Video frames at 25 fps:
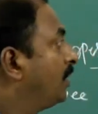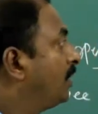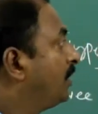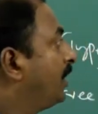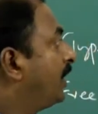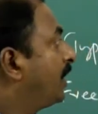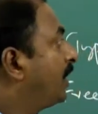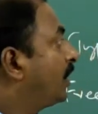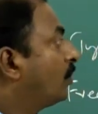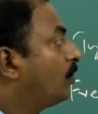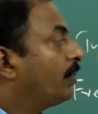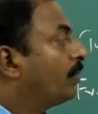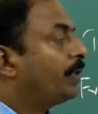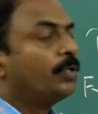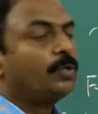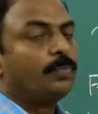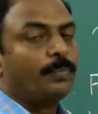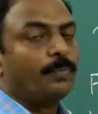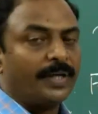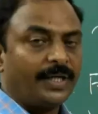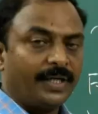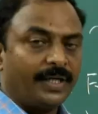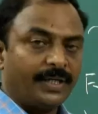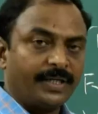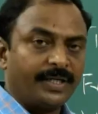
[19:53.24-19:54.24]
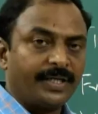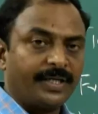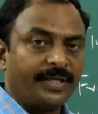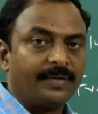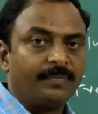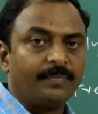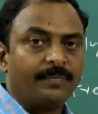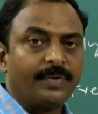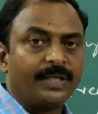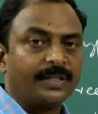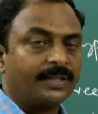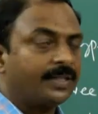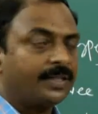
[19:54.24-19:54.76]
they are going to
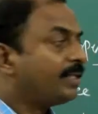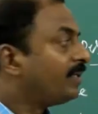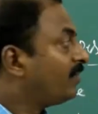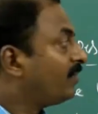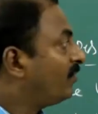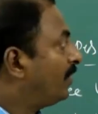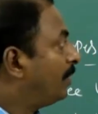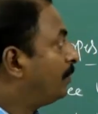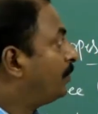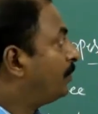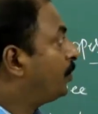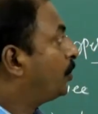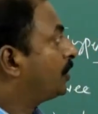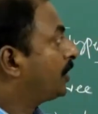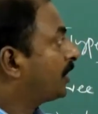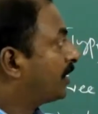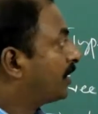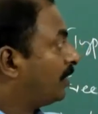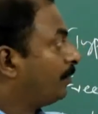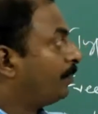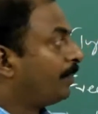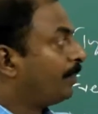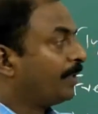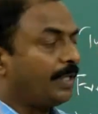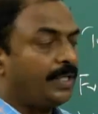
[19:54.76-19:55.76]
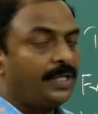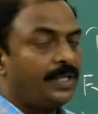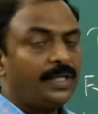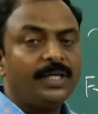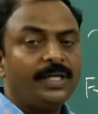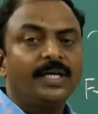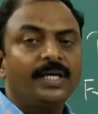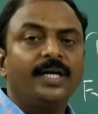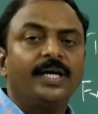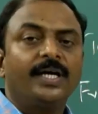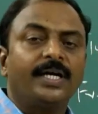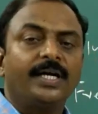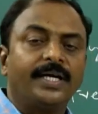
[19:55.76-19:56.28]
maintain by the web hosting
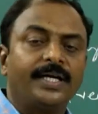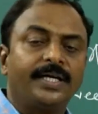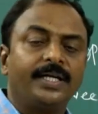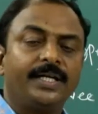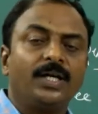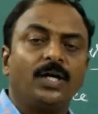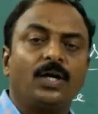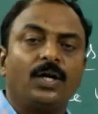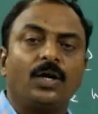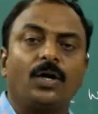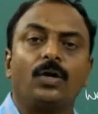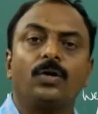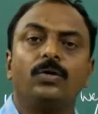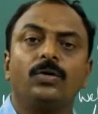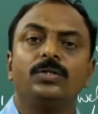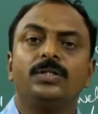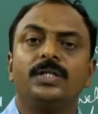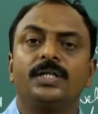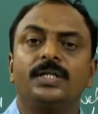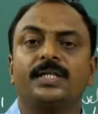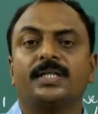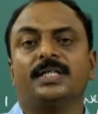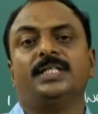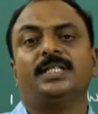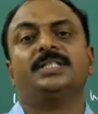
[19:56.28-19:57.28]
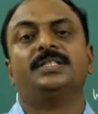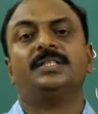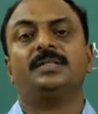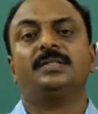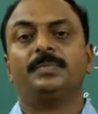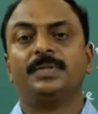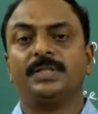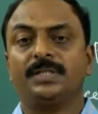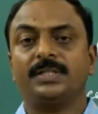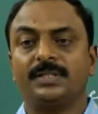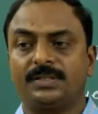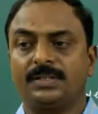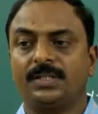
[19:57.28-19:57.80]
company, and all the
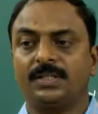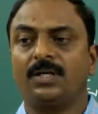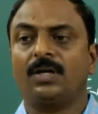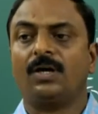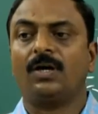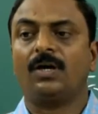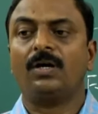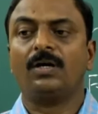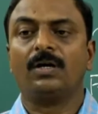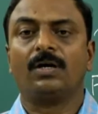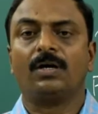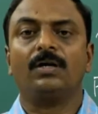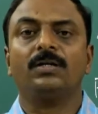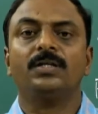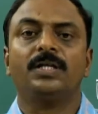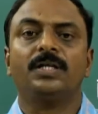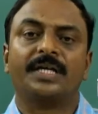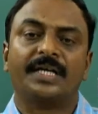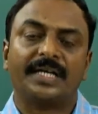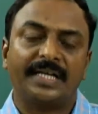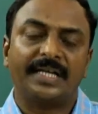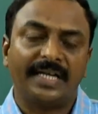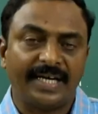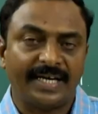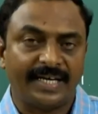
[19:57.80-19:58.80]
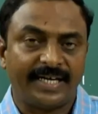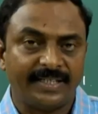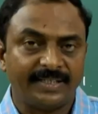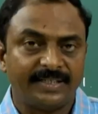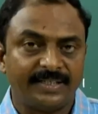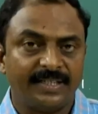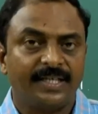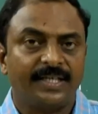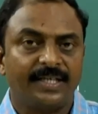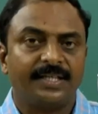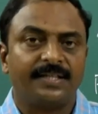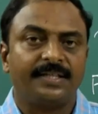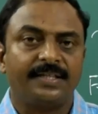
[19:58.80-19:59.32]
customers or all the
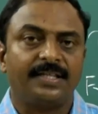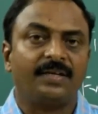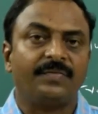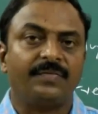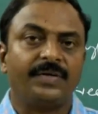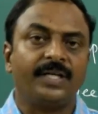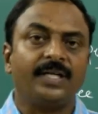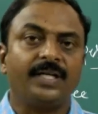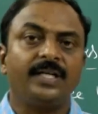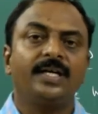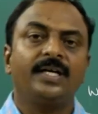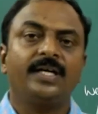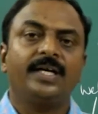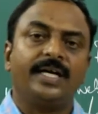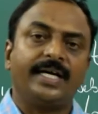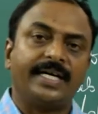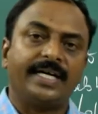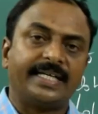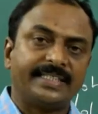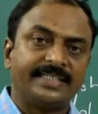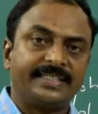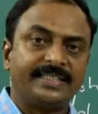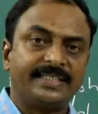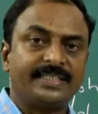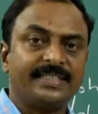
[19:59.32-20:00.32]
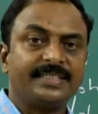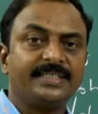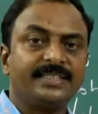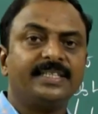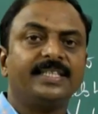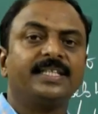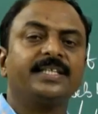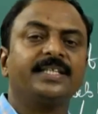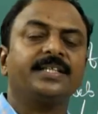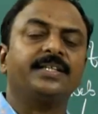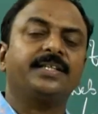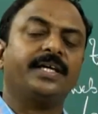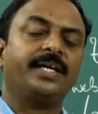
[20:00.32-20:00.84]
clients, they will
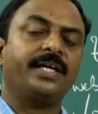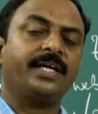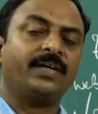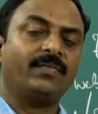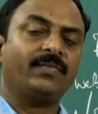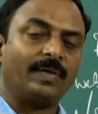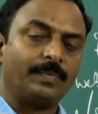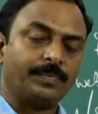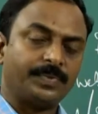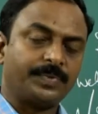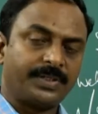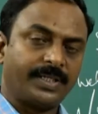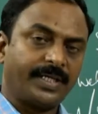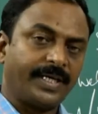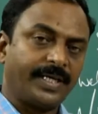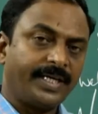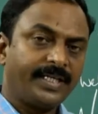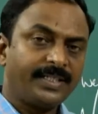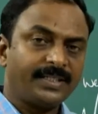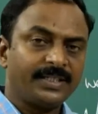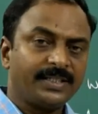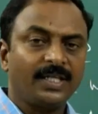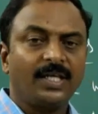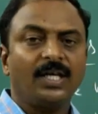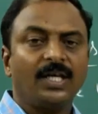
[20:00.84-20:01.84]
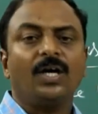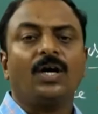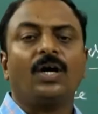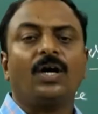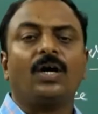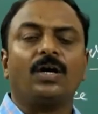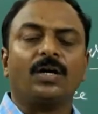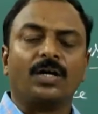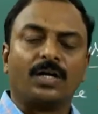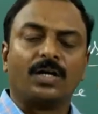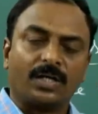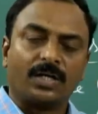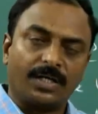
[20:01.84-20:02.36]
access their websites
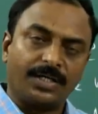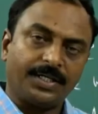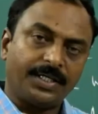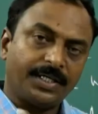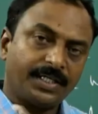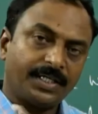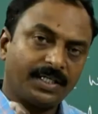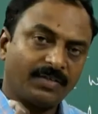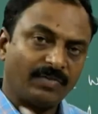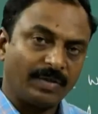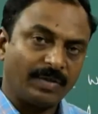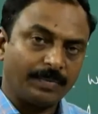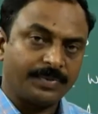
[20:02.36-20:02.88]
or content of